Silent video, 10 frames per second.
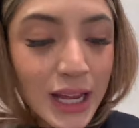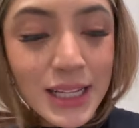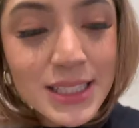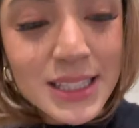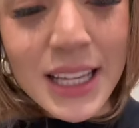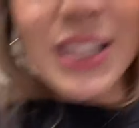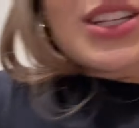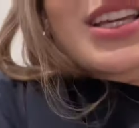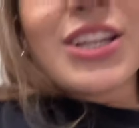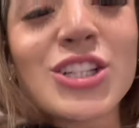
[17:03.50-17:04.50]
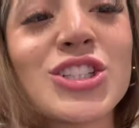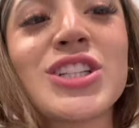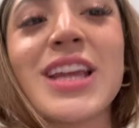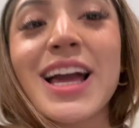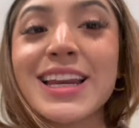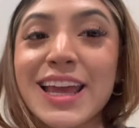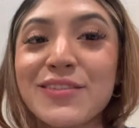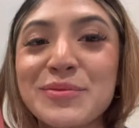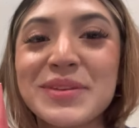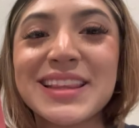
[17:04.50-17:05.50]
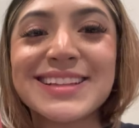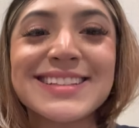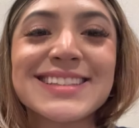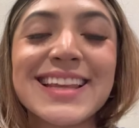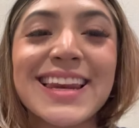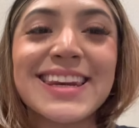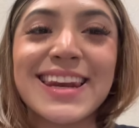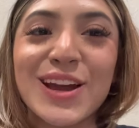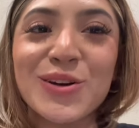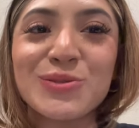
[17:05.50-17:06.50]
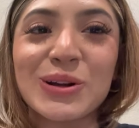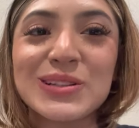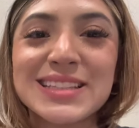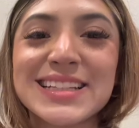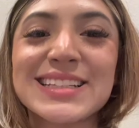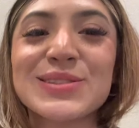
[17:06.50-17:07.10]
I said, she had given me these Lego roses,